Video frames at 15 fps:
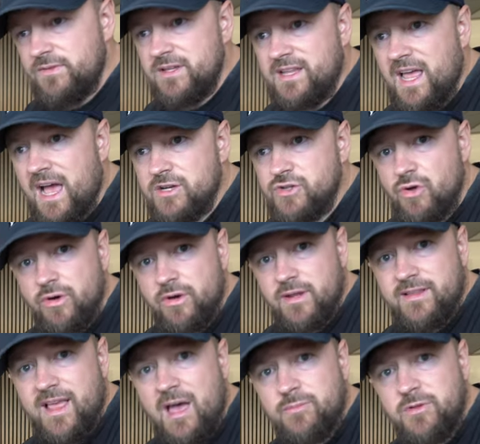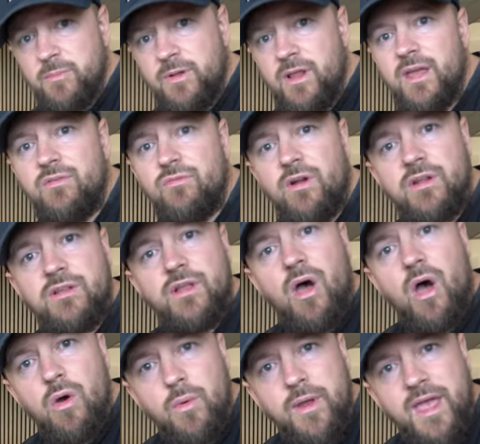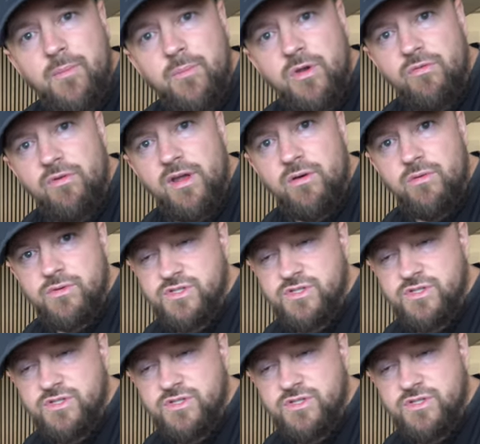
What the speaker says: the dash on an adapter plate running the OEM grill.